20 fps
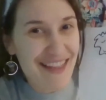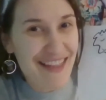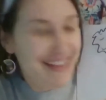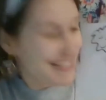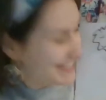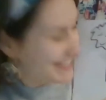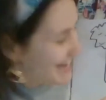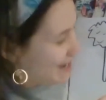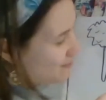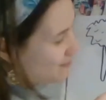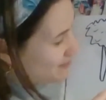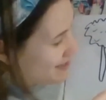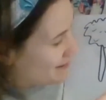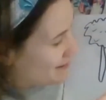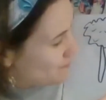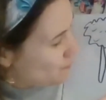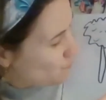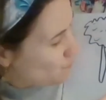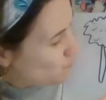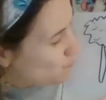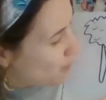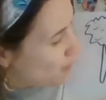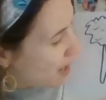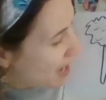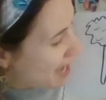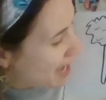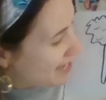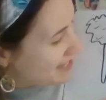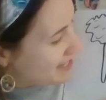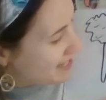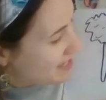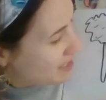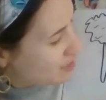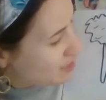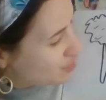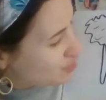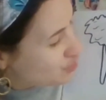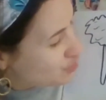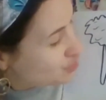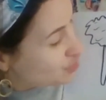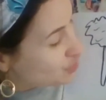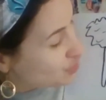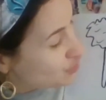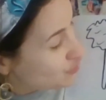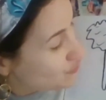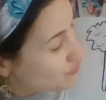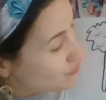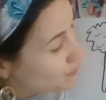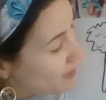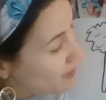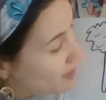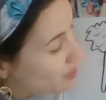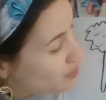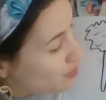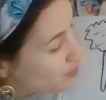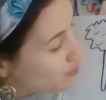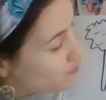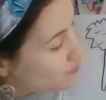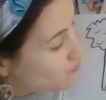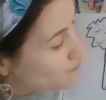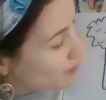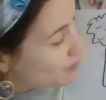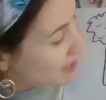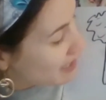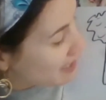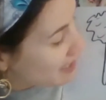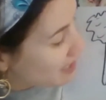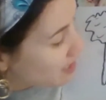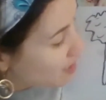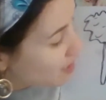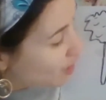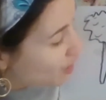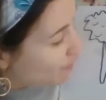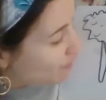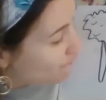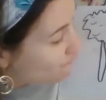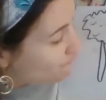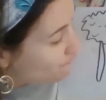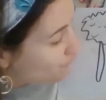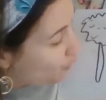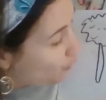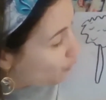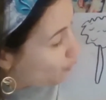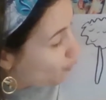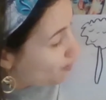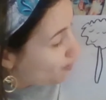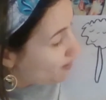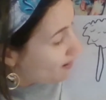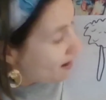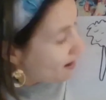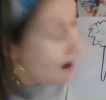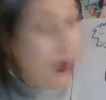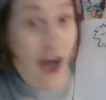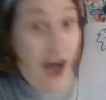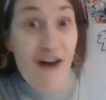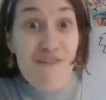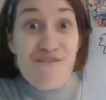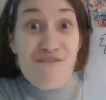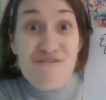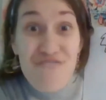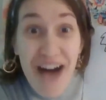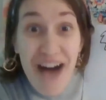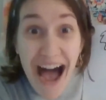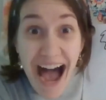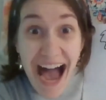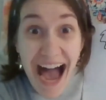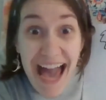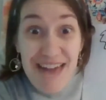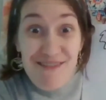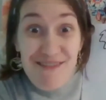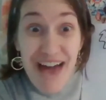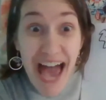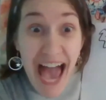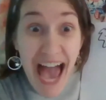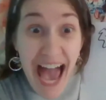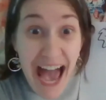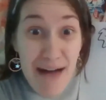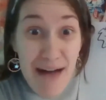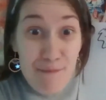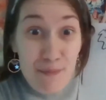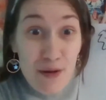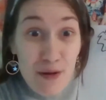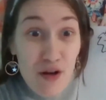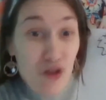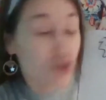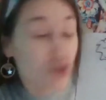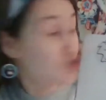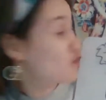Let's count them. One, two, three, four, five apples.